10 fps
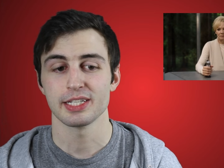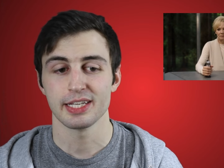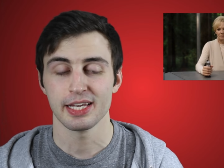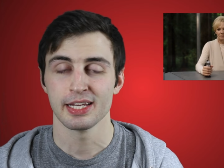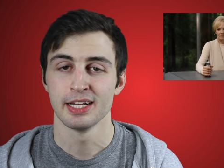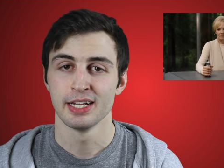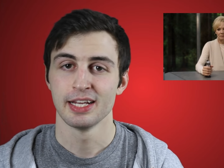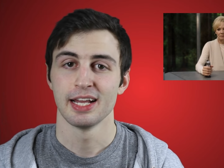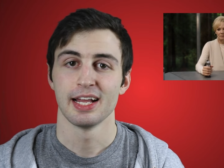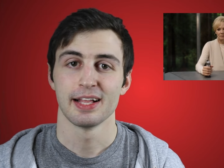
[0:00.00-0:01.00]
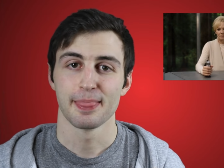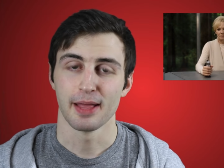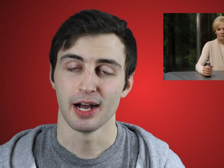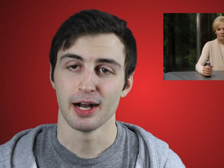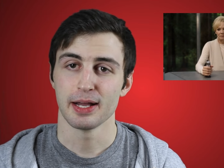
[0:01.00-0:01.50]
to get
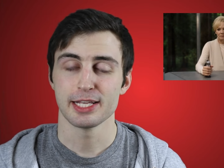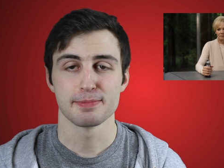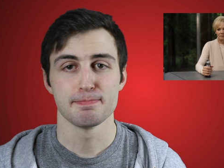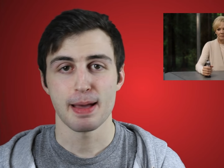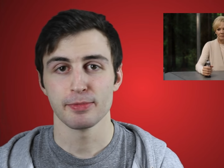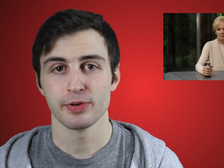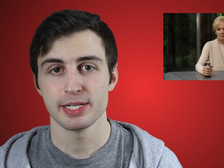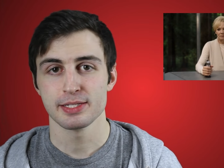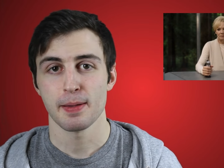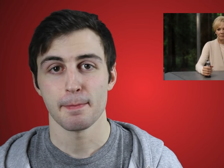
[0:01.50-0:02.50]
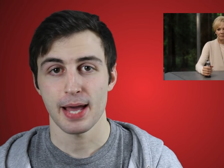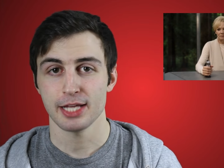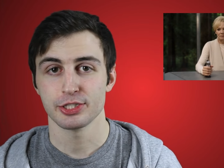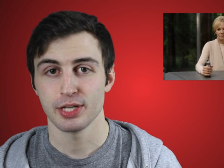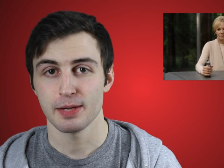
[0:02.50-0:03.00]
his memories
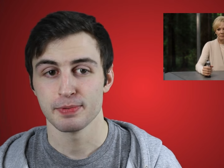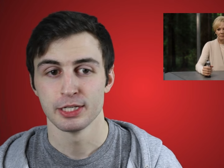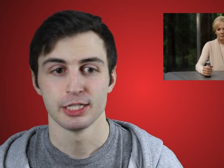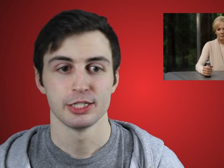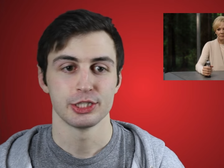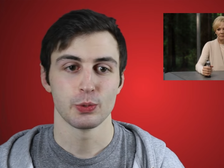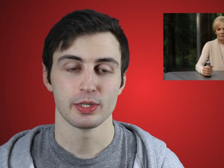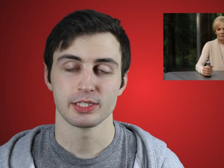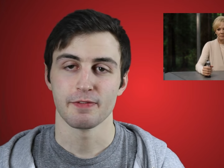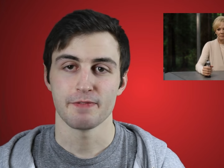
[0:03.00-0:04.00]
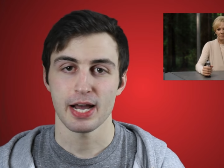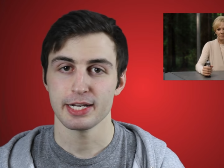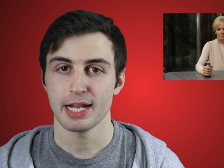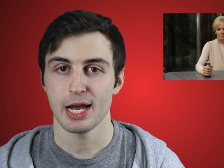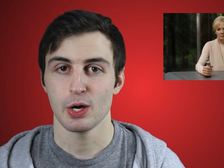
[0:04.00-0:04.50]
patched up. She wants to
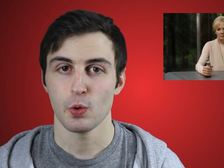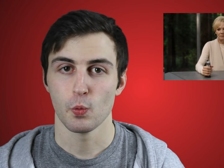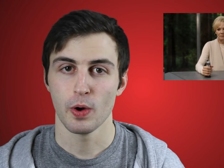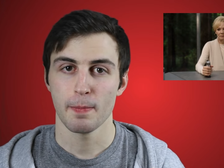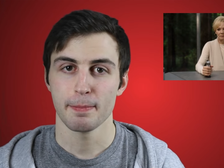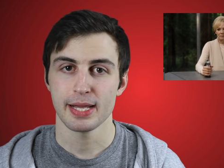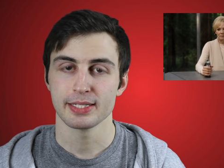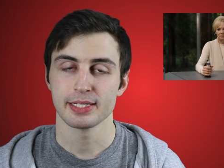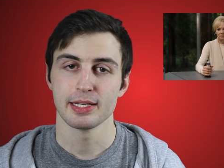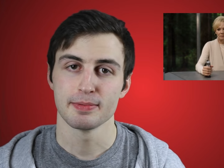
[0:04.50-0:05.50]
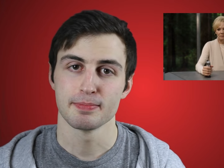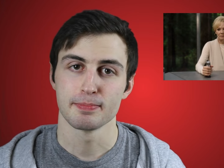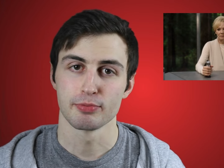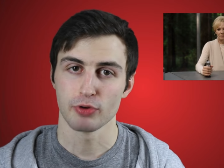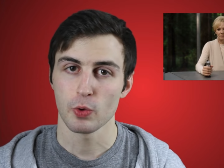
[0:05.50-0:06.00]
find out what makes
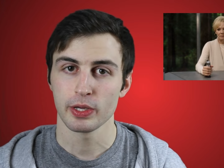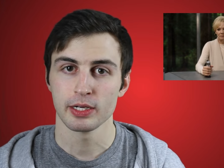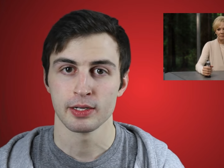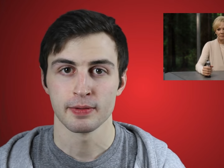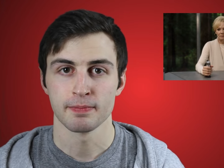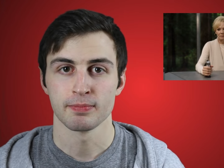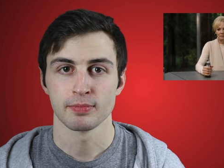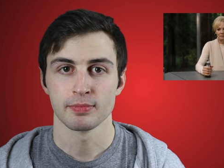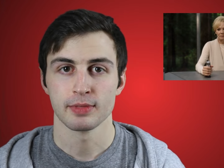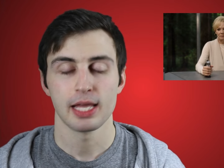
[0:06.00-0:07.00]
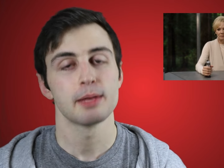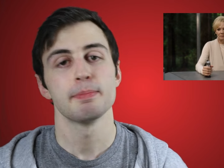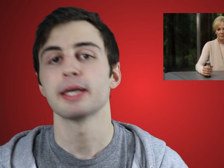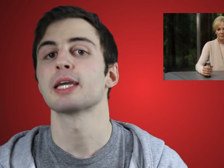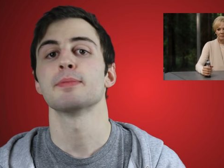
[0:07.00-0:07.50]
him broken and
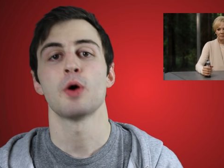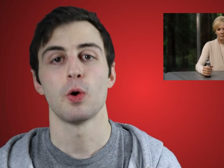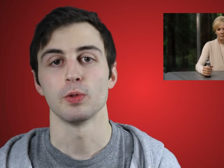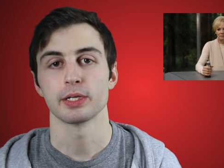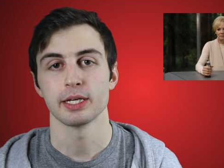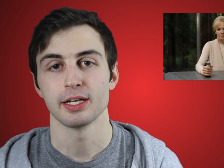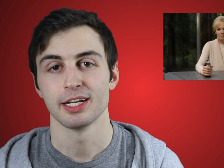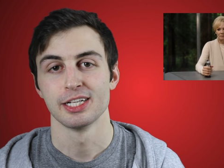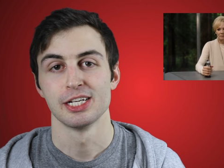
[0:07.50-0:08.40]
make him whole again.